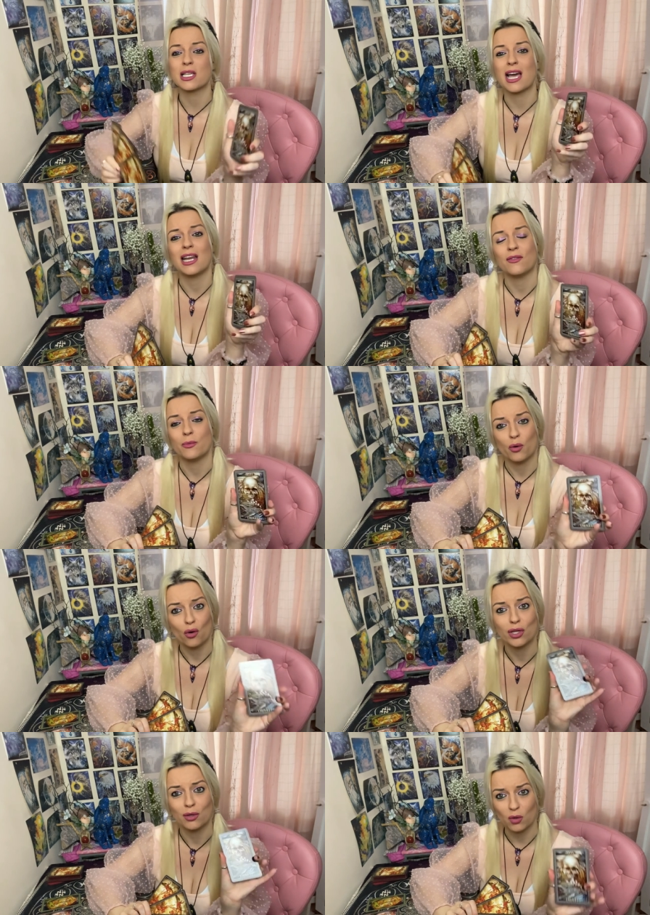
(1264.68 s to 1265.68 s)
it's kind of
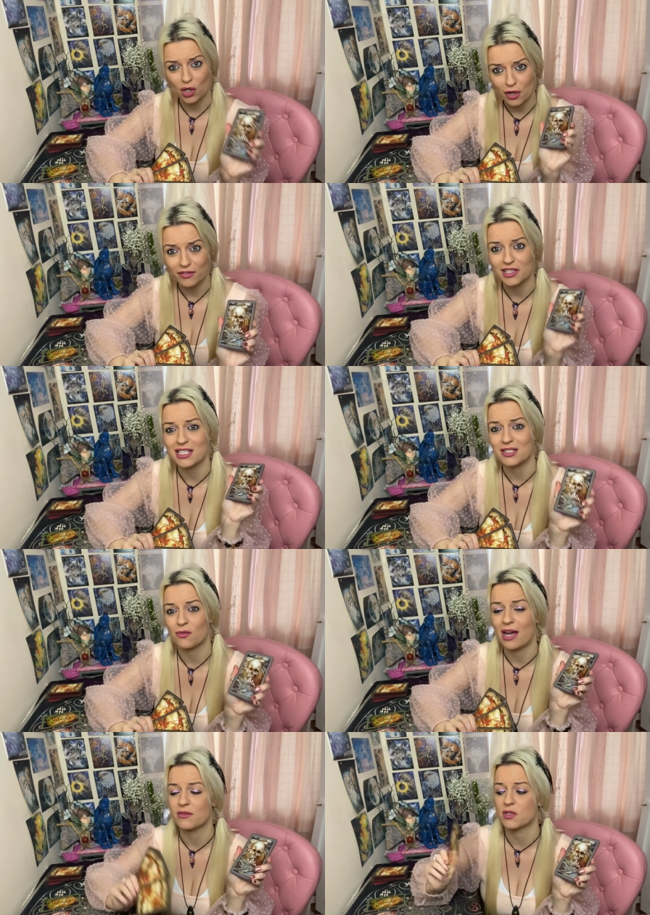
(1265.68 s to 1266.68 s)
important that we covered these
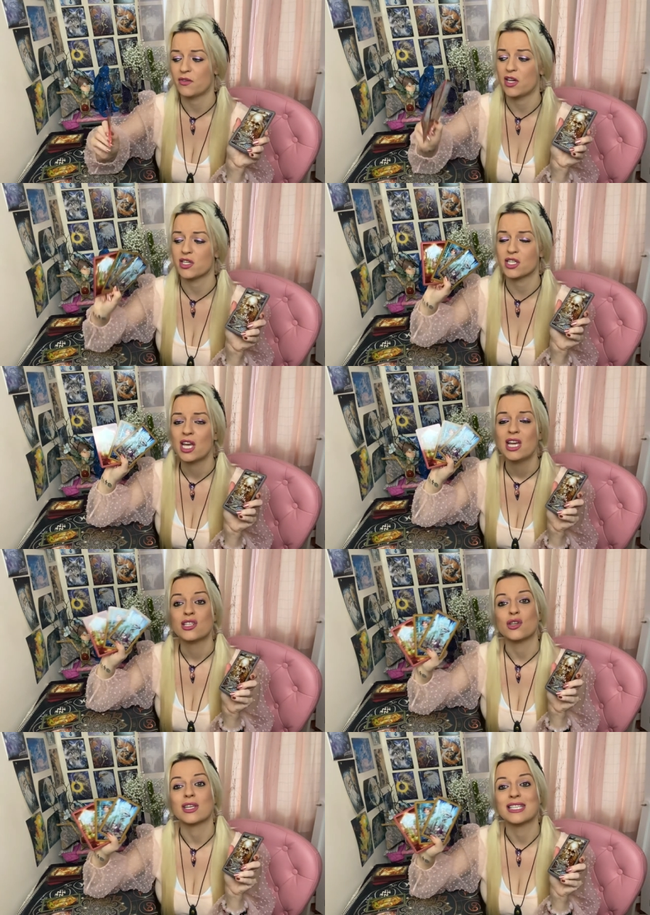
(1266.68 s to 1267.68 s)
grounds first,
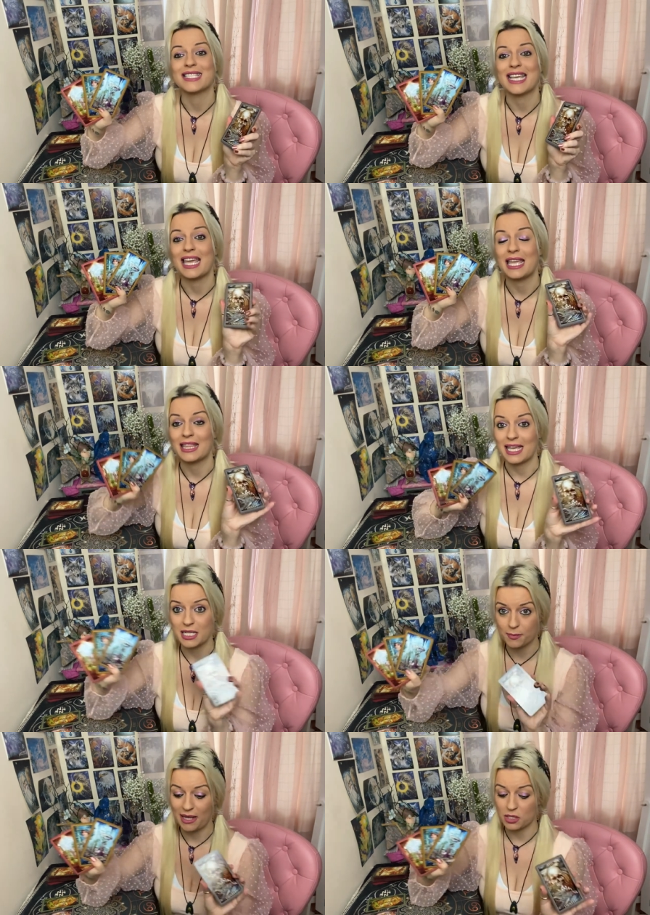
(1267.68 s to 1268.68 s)
so you can see the
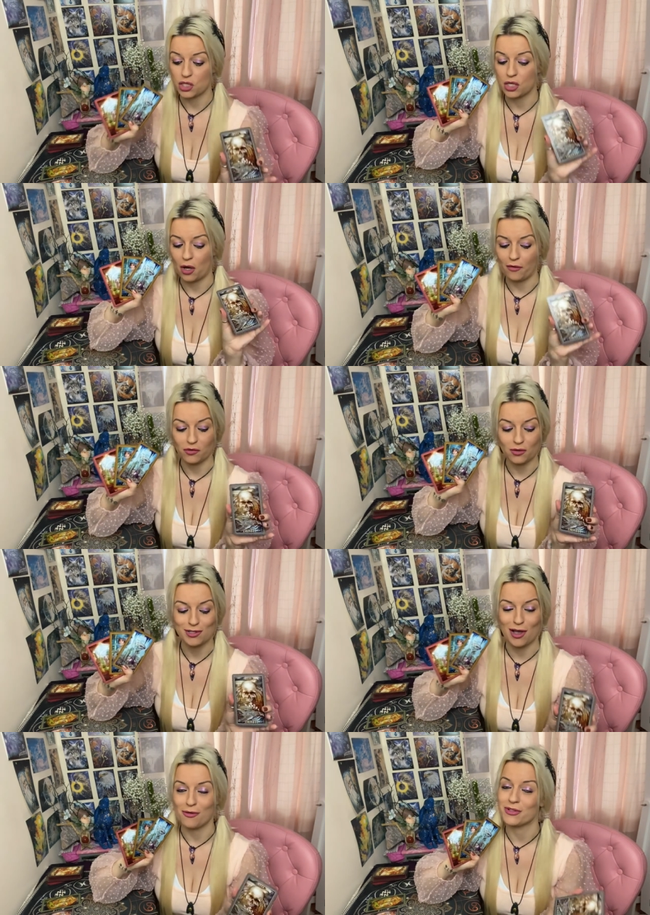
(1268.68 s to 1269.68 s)
expansion of your
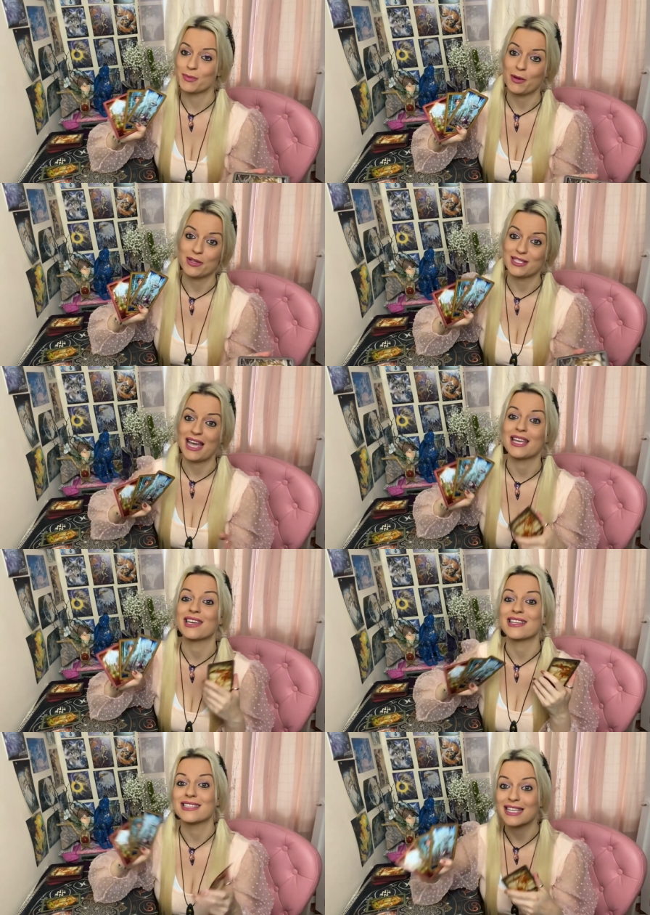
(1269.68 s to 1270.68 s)
soul, Spirit is saying. You
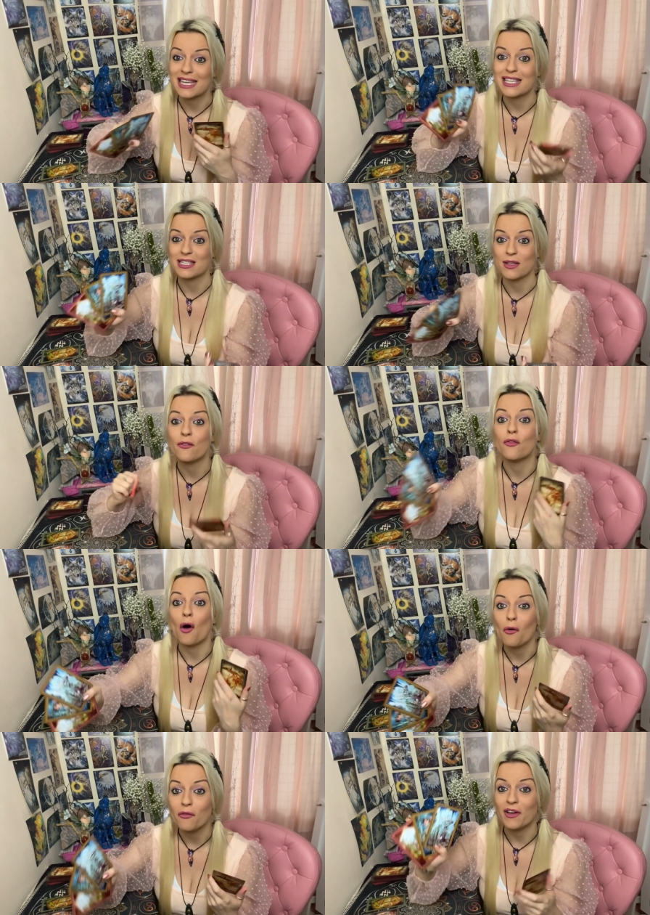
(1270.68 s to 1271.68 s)
can see this
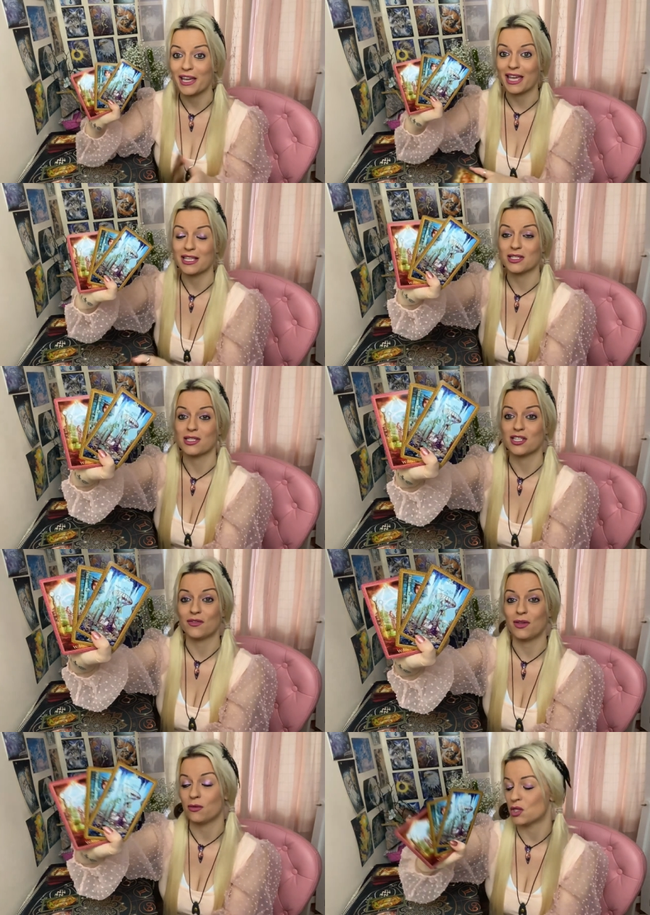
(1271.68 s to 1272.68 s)
evolving into this
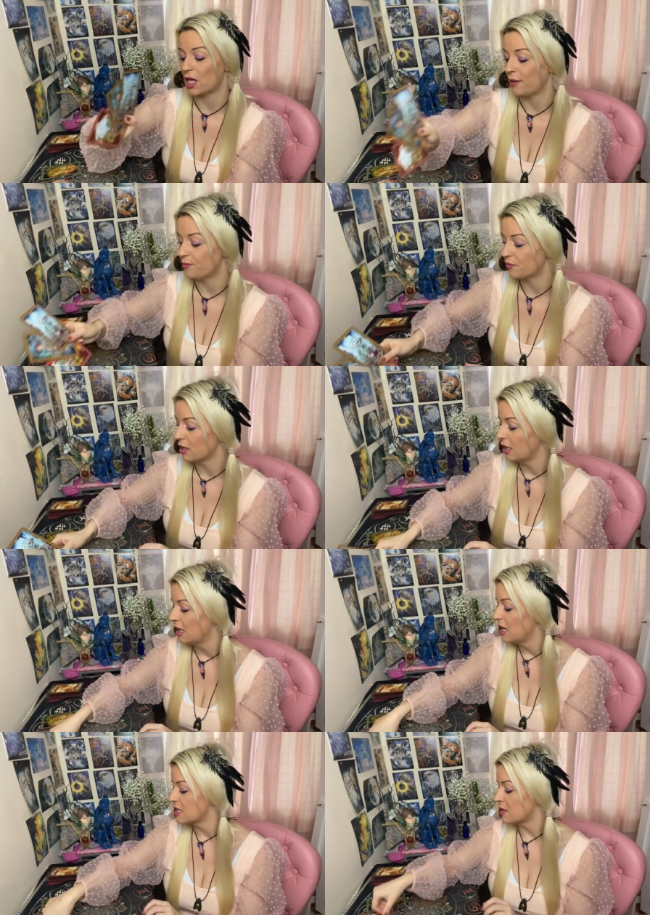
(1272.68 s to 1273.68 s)
future.
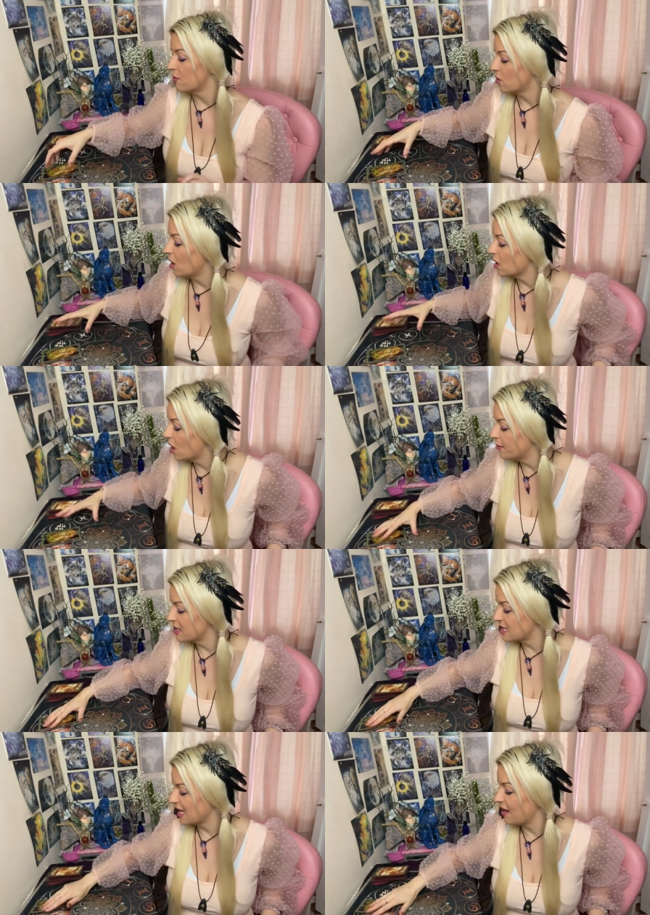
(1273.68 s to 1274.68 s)
So we've got a
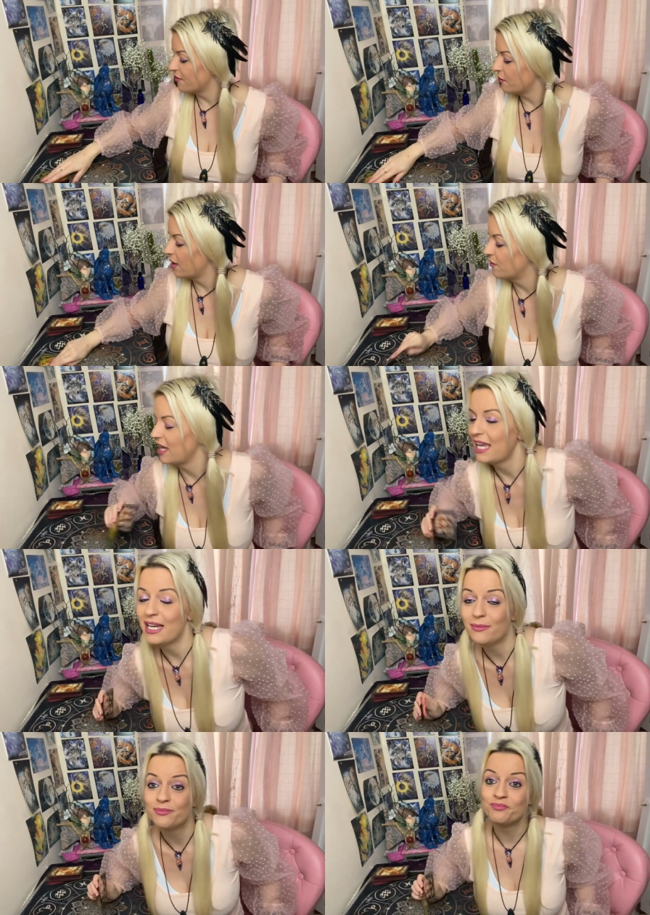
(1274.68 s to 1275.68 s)
coming together over here,